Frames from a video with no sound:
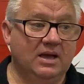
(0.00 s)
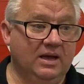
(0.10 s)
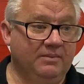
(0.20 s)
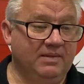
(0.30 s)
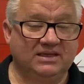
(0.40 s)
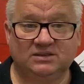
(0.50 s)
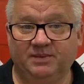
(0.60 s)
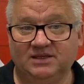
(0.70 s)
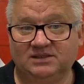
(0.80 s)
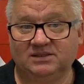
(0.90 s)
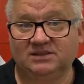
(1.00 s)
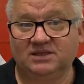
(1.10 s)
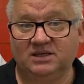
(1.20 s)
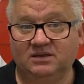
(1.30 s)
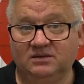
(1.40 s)
asbestos
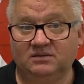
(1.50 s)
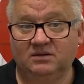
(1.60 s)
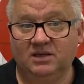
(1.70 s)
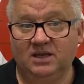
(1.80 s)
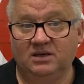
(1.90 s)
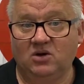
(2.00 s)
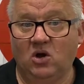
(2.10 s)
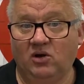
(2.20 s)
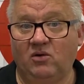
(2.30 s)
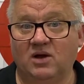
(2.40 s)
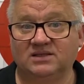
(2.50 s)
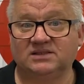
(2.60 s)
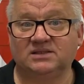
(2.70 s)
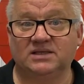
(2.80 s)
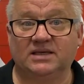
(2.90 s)
in
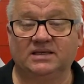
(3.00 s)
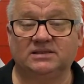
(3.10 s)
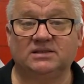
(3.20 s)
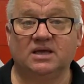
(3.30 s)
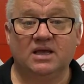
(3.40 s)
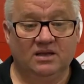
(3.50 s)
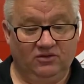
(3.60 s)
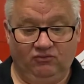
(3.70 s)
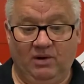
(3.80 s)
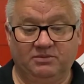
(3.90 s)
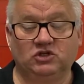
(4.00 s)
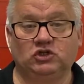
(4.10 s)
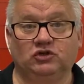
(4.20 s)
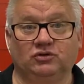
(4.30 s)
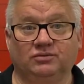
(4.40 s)
high-rises is the rubbish
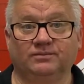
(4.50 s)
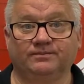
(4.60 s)
chute.